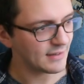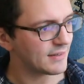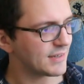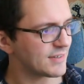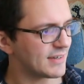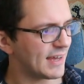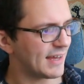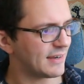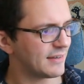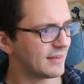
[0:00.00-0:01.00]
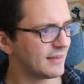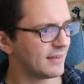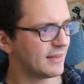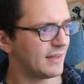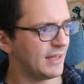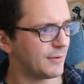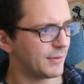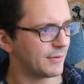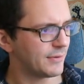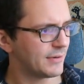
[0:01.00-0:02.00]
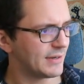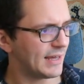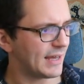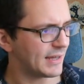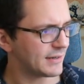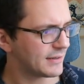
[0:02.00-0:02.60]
Does nan equal nan?